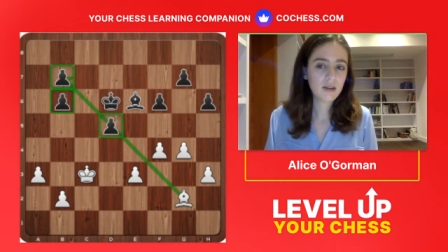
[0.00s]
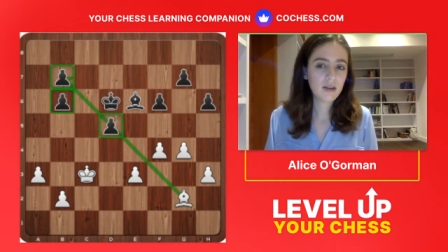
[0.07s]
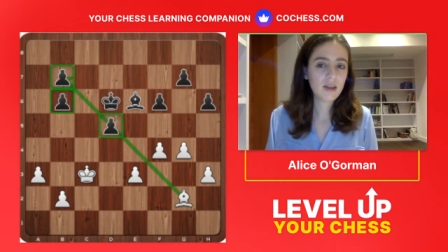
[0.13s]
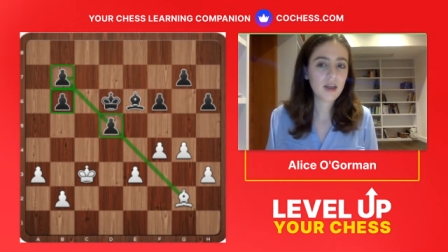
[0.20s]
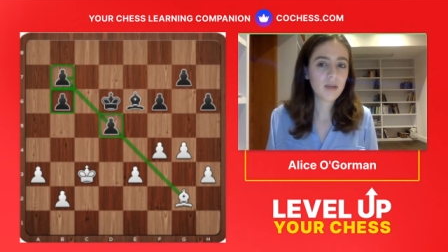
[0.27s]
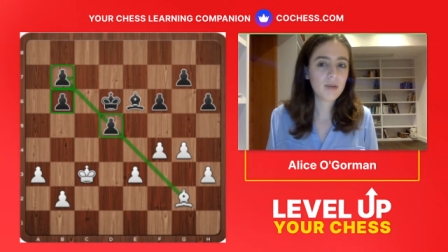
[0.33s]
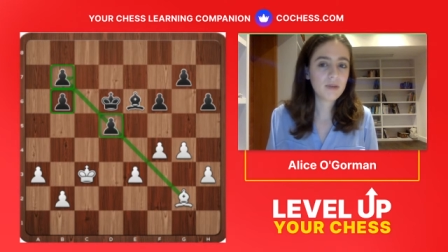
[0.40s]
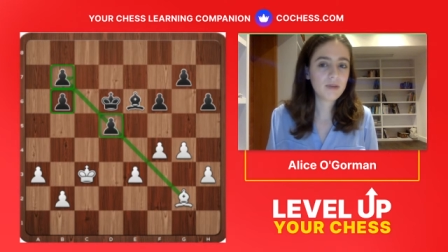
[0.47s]

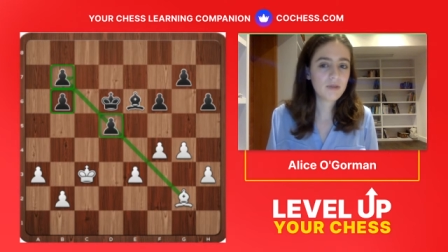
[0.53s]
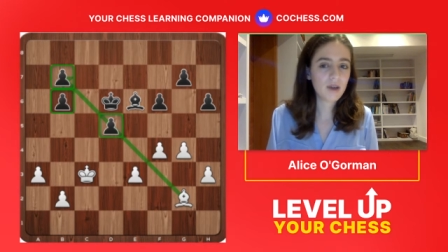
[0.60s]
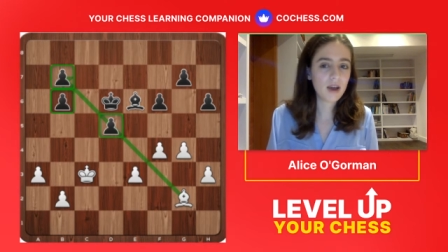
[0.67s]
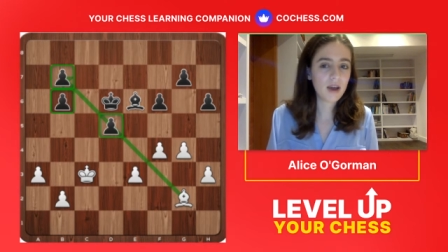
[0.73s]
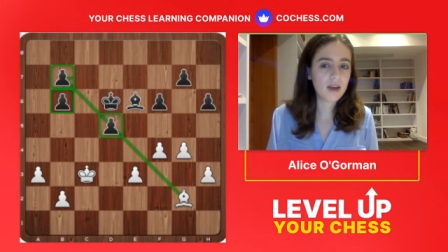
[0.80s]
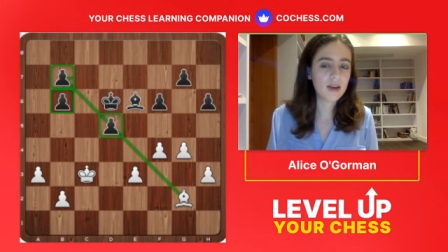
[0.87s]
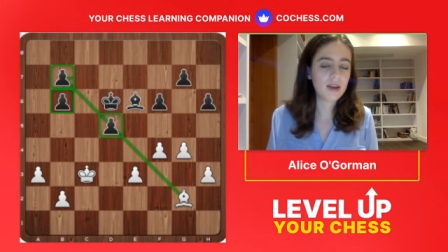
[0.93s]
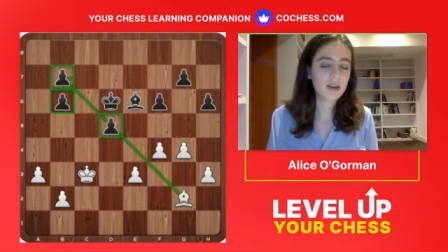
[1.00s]
they'll be
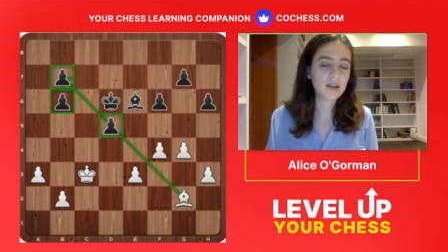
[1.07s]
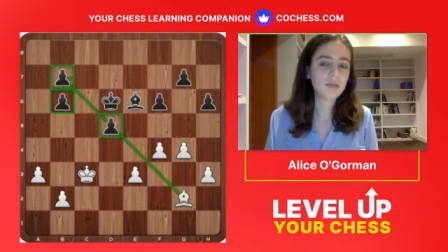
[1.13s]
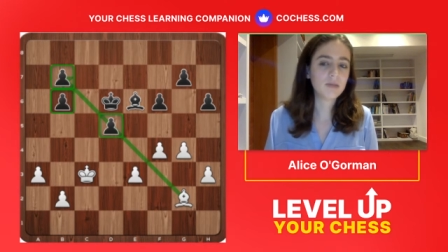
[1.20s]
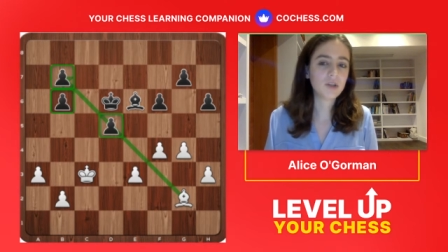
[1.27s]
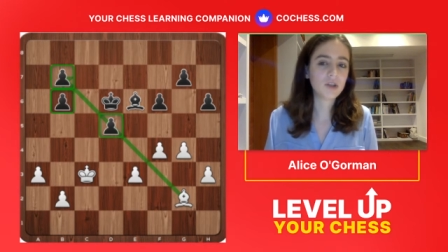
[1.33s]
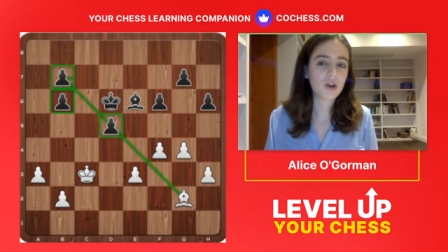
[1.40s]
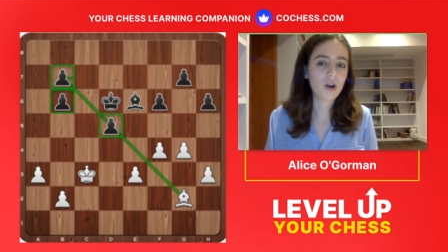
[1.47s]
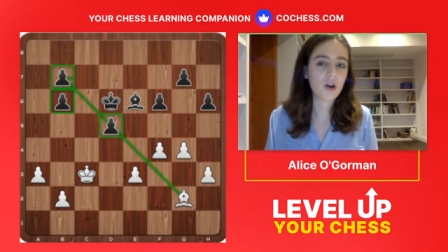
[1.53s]
fine, and it's
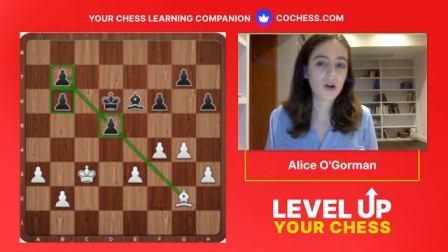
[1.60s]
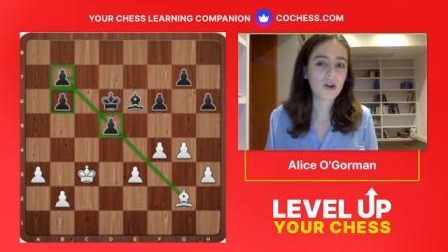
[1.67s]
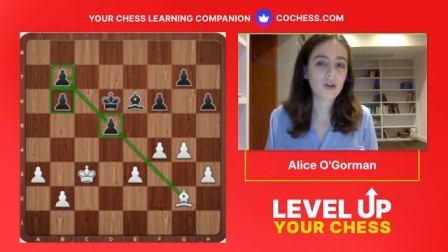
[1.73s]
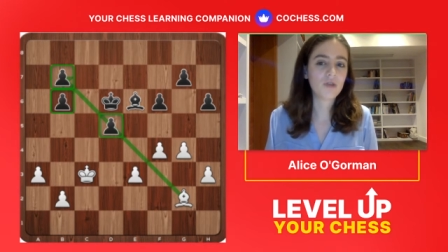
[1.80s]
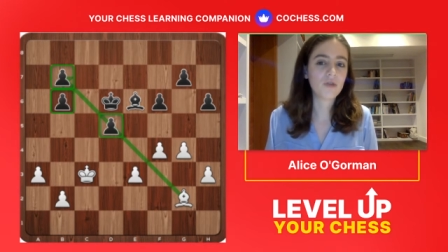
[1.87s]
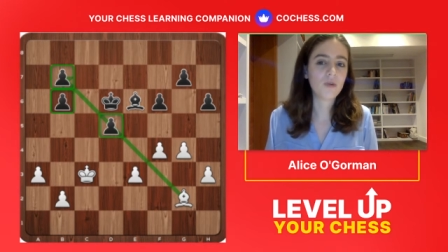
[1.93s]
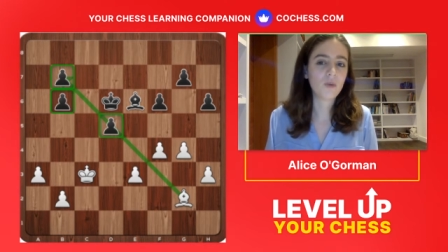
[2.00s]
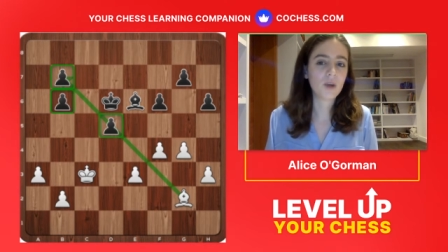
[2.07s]
much harder
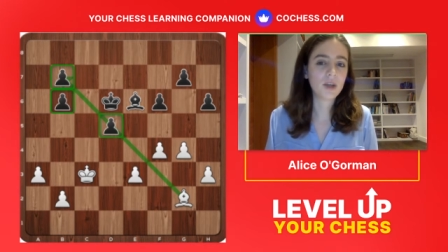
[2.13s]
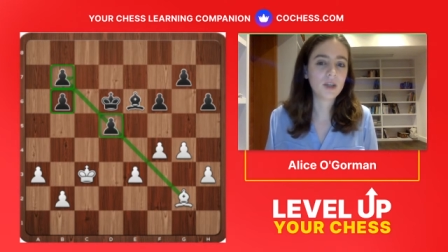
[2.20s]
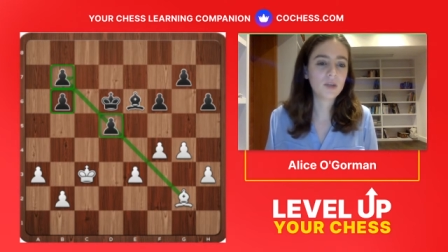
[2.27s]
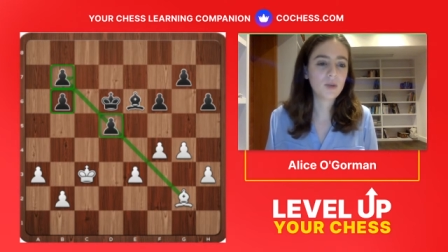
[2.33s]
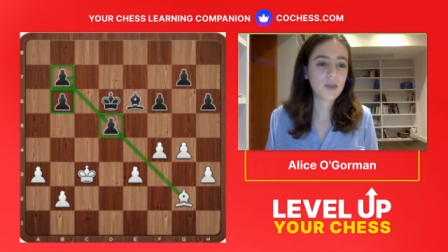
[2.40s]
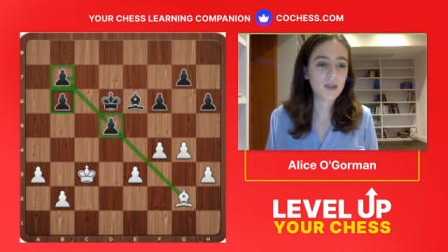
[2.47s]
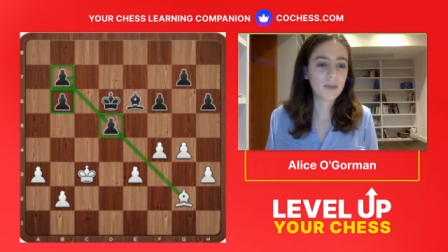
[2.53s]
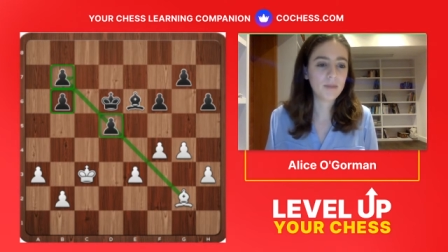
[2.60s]
for white to
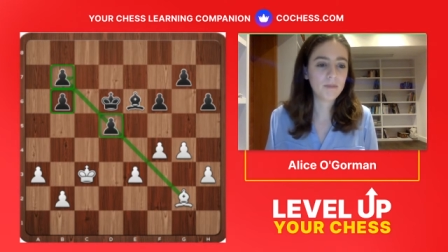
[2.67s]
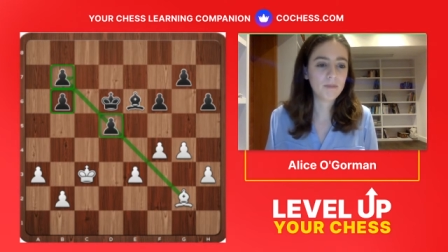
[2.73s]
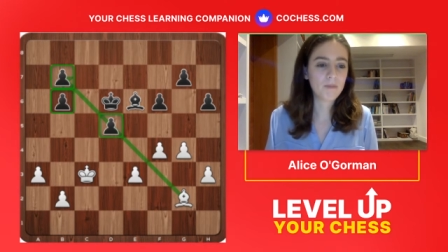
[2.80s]
win them.